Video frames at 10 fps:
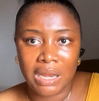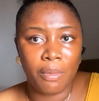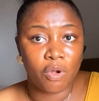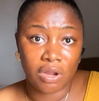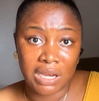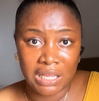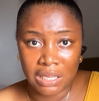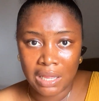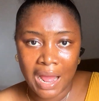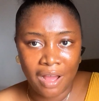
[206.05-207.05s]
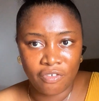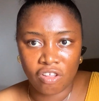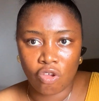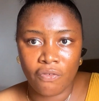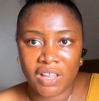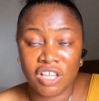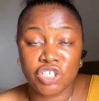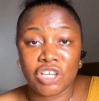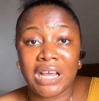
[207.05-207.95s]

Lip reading: let me quickly have this conversation,